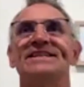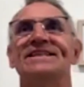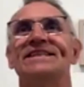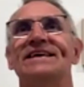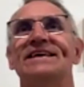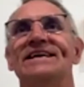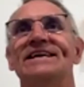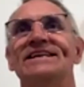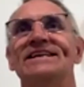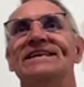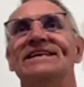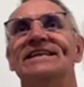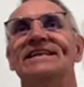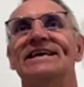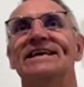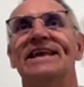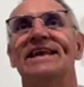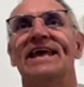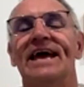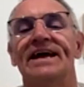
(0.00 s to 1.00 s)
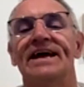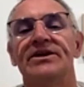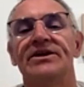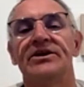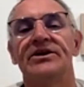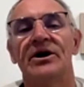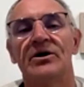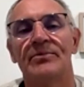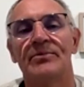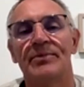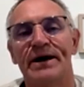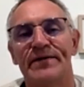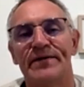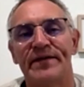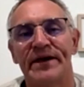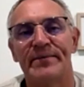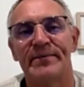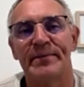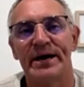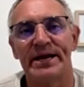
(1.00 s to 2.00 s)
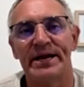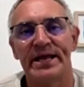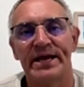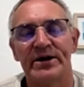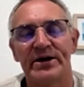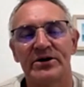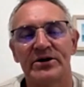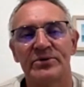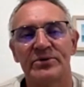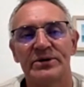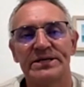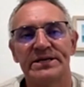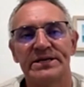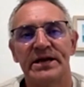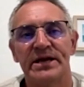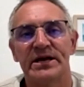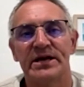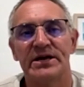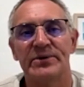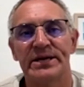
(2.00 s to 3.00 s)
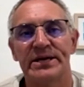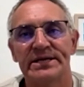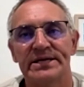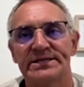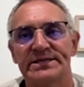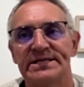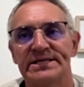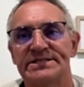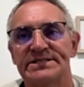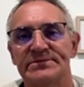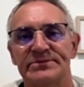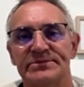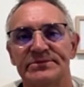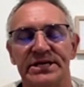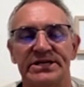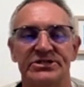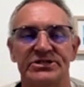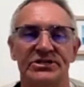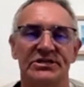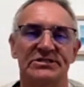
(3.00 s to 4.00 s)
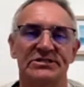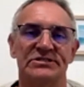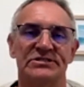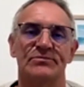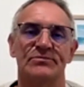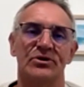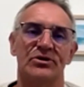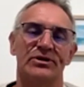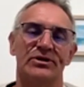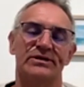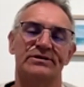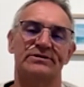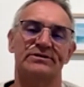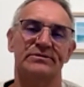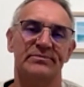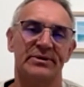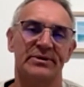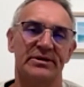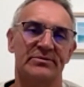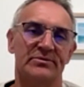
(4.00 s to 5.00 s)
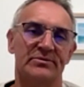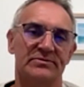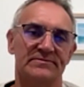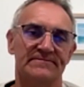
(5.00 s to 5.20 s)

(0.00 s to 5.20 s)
then how do you go about that, mate? How can we get some teaching and some learning into some people?